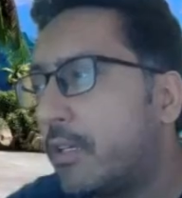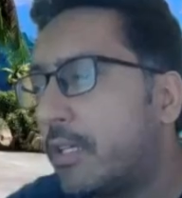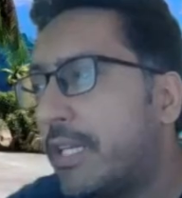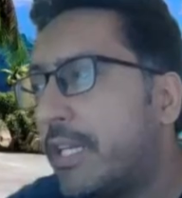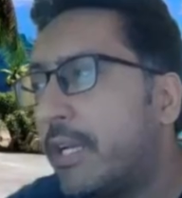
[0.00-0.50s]

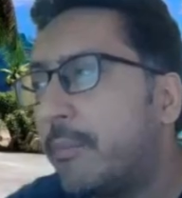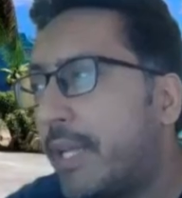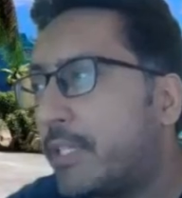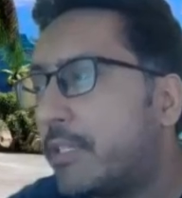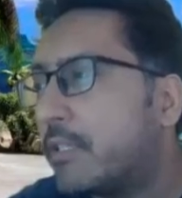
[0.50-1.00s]
delegate
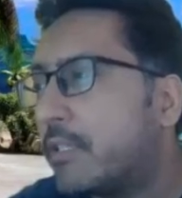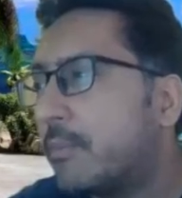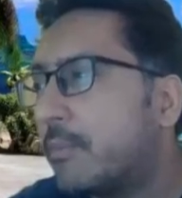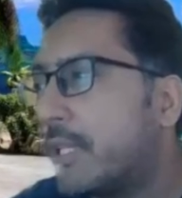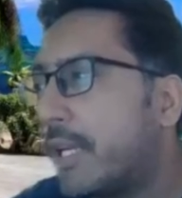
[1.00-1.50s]
manager,
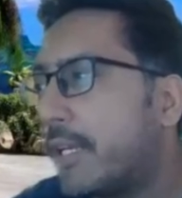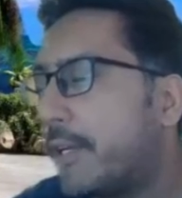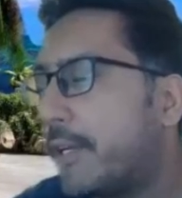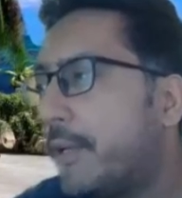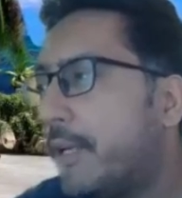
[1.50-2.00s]
something like
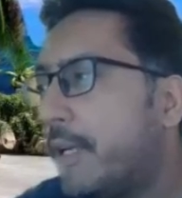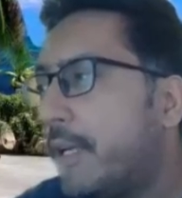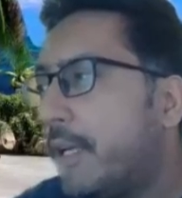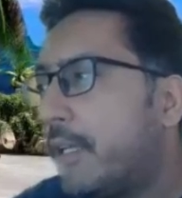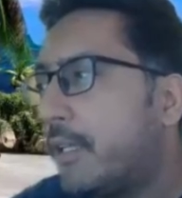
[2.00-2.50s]
that,
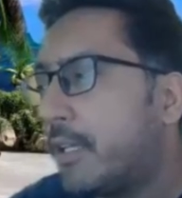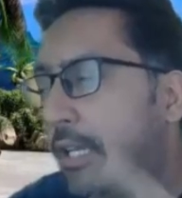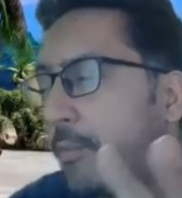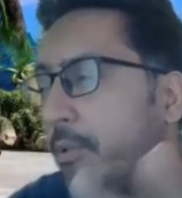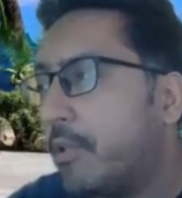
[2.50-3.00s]
the
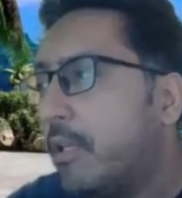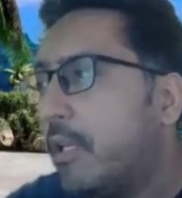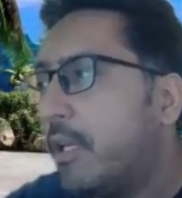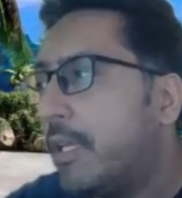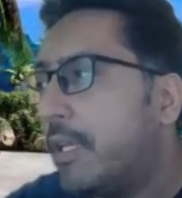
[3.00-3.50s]
label,
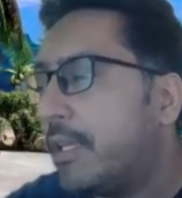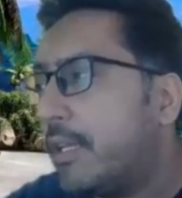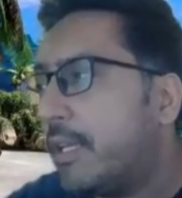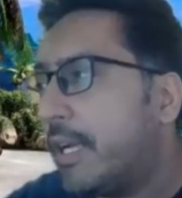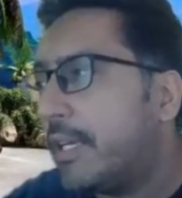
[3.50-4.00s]
and
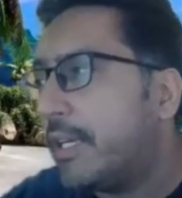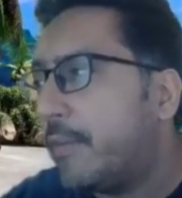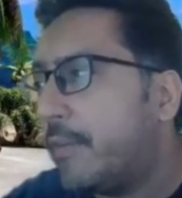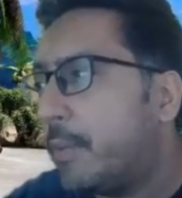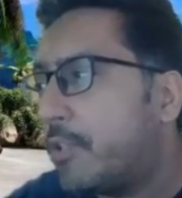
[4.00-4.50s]
then that
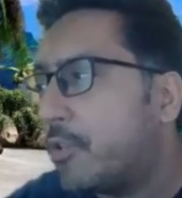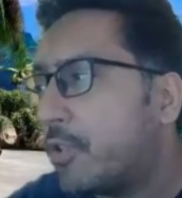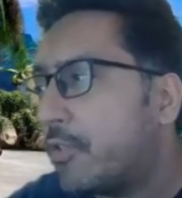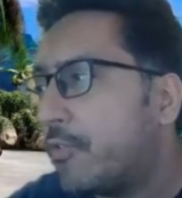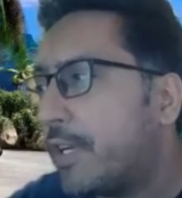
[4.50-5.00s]
date will be
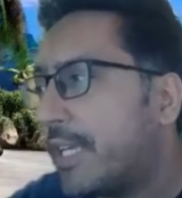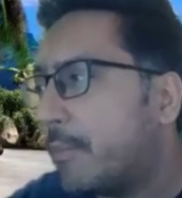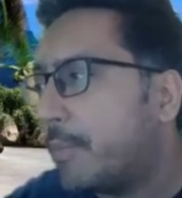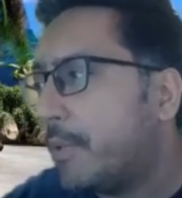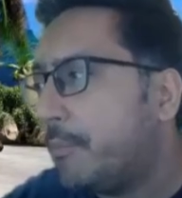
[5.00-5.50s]
chosen. For
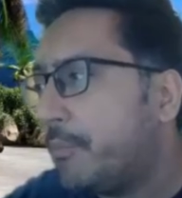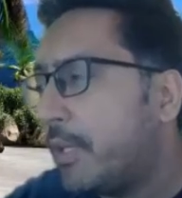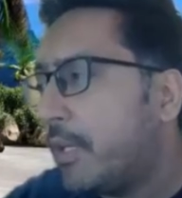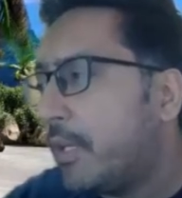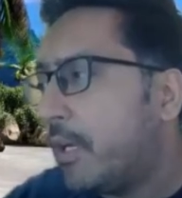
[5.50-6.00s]
example,
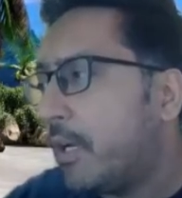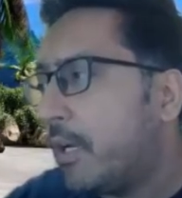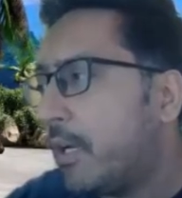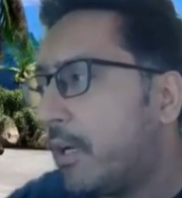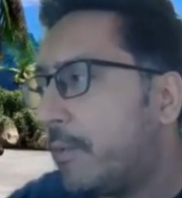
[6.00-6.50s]

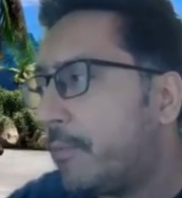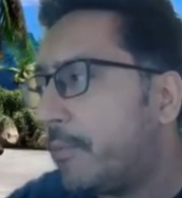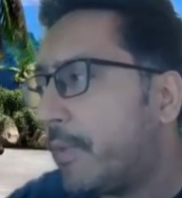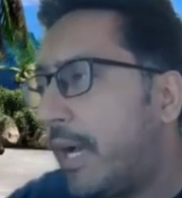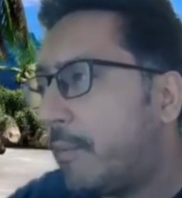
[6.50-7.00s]
I'm
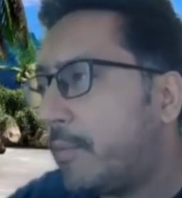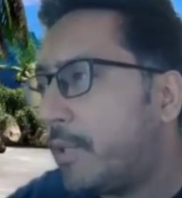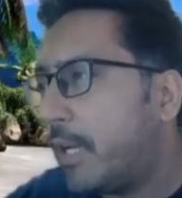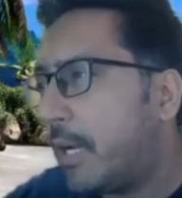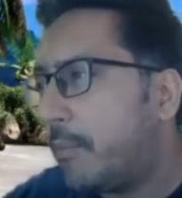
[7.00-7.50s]

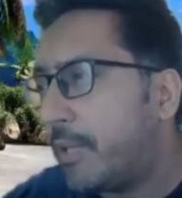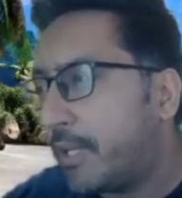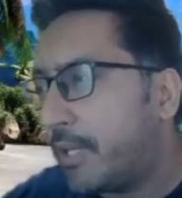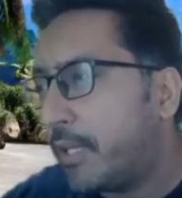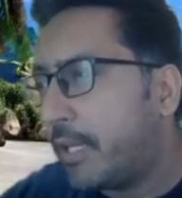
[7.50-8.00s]

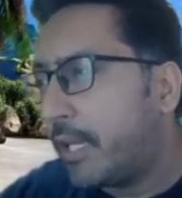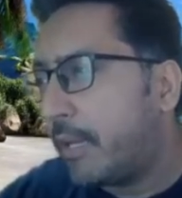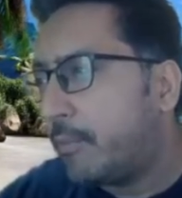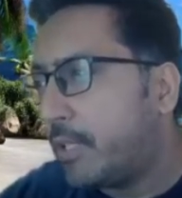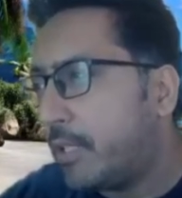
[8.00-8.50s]
Nikhil, and
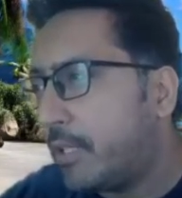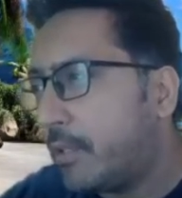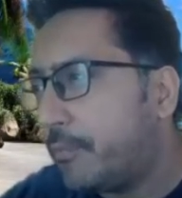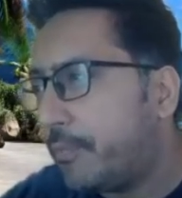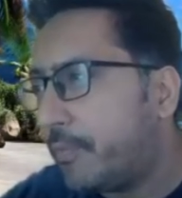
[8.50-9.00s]
I'm
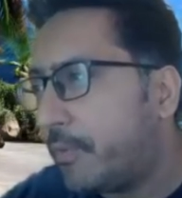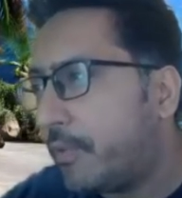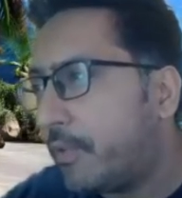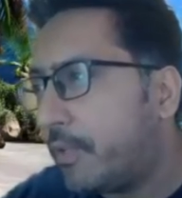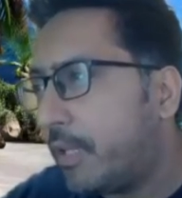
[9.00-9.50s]

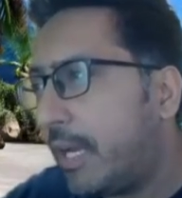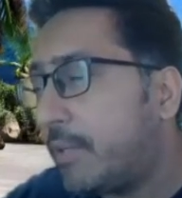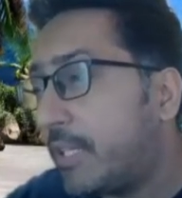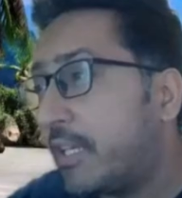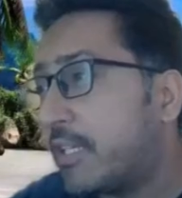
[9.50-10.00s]

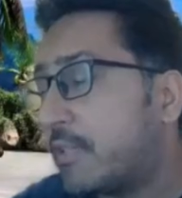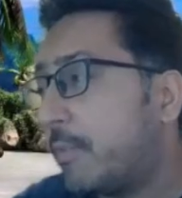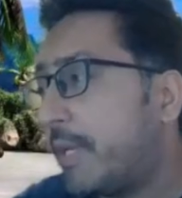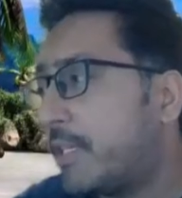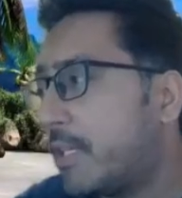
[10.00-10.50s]
the key customer
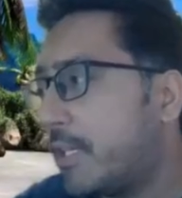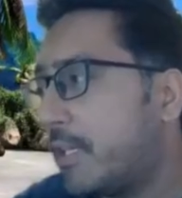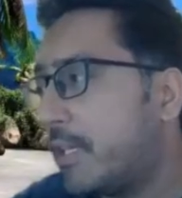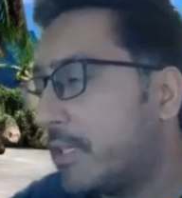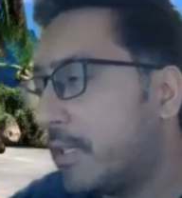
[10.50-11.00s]
manager, and
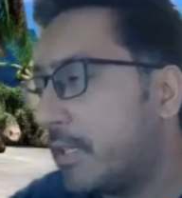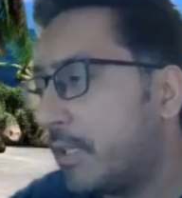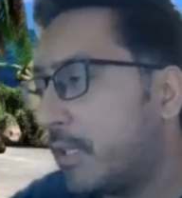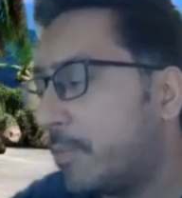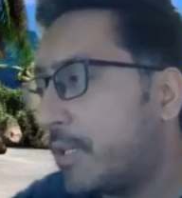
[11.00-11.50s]
there's
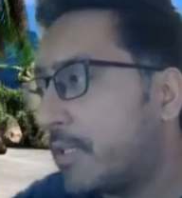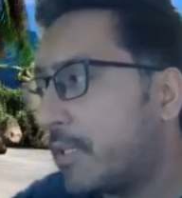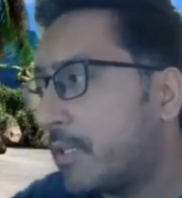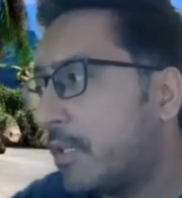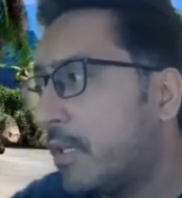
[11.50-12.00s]
another
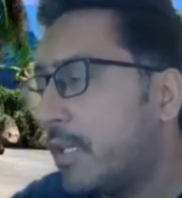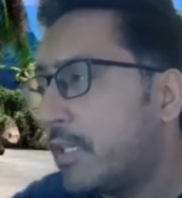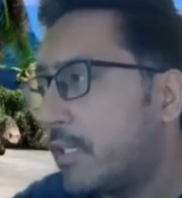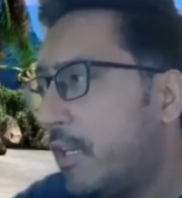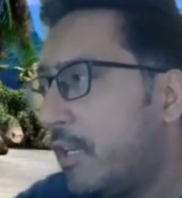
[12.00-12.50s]
person,
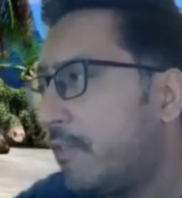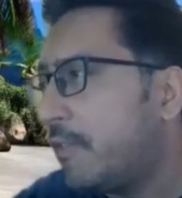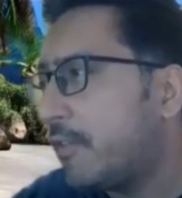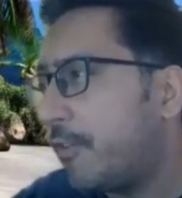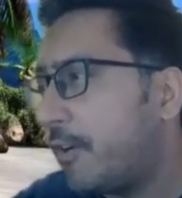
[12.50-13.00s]
Steve.
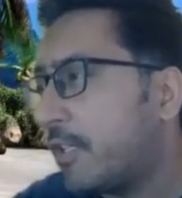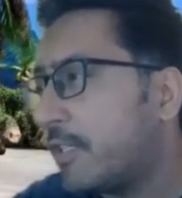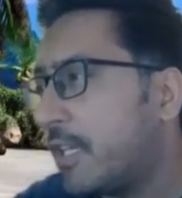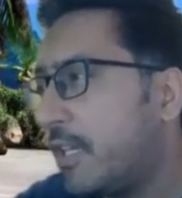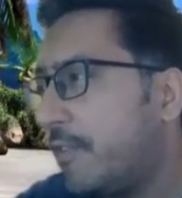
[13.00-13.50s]
For the
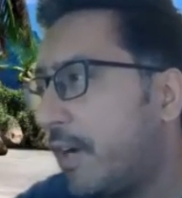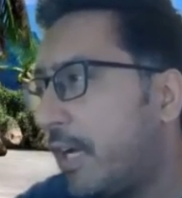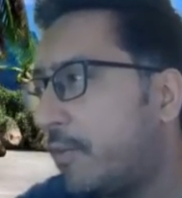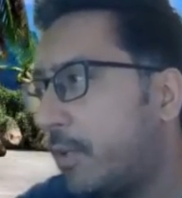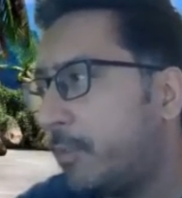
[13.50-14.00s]
Steve, I
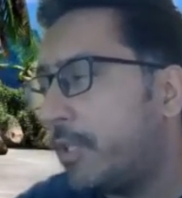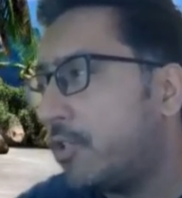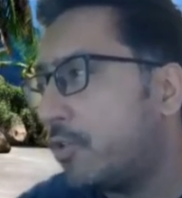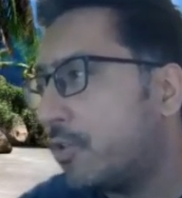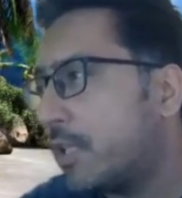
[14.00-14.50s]
will be
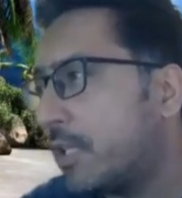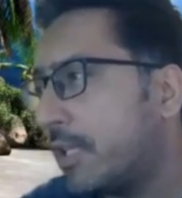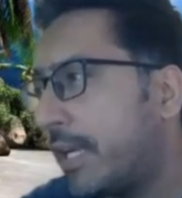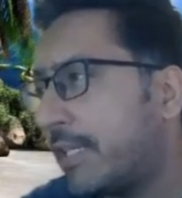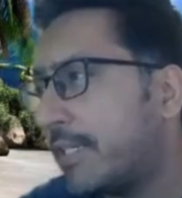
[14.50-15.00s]
choosing
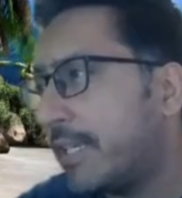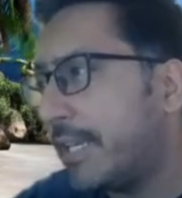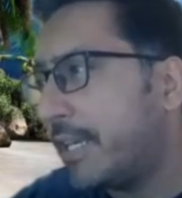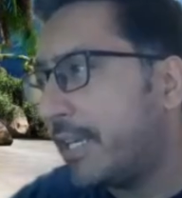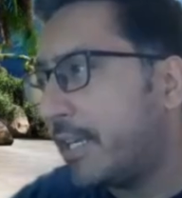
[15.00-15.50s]
that as a
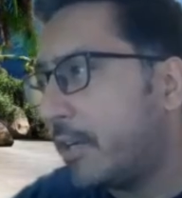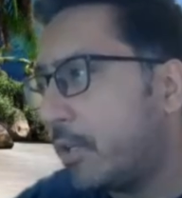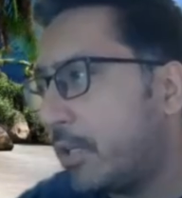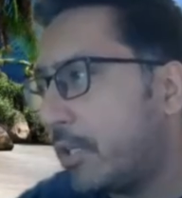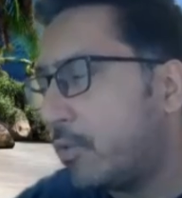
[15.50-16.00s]
delegate
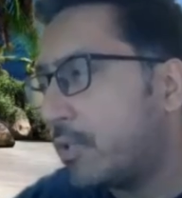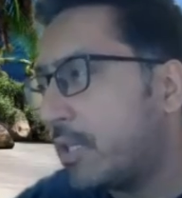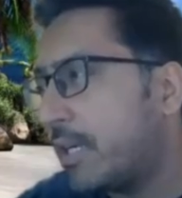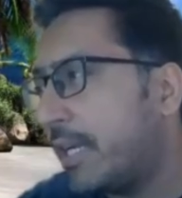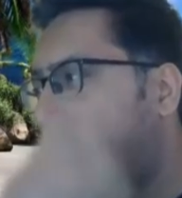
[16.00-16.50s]
on the
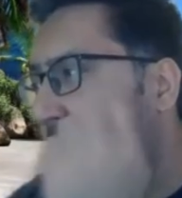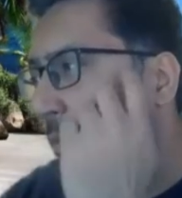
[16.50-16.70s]
user, and I'll be